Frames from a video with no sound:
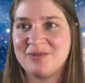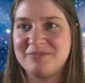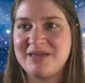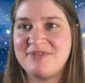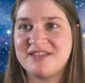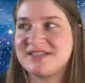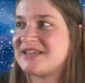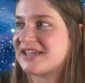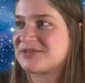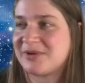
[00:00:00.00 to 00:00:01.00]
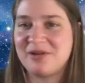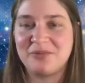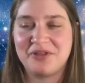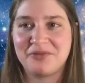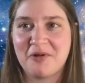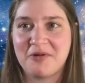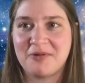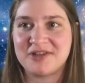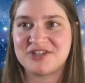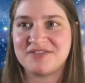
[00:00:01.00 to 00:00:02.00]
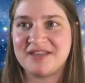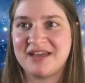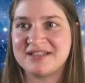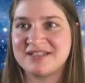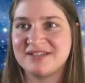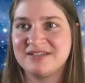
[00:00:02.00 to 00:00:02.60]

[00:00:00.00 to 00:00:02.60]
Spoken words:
Maybe this next one will throw a wrench in that.